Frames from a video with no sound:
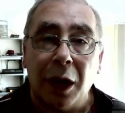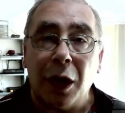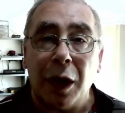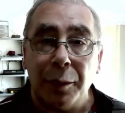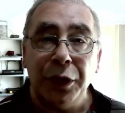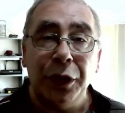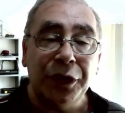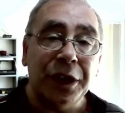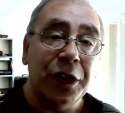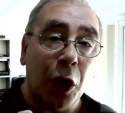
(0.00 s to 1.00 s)
I'm
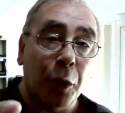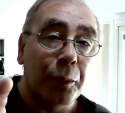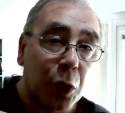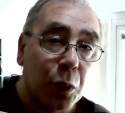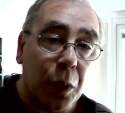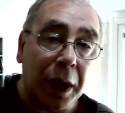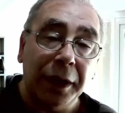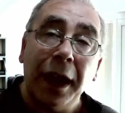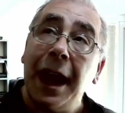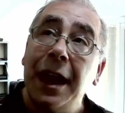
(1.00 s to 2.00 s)
using the onboard one.
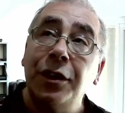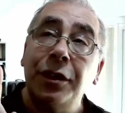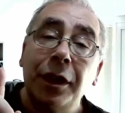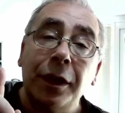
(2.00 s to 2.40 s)
And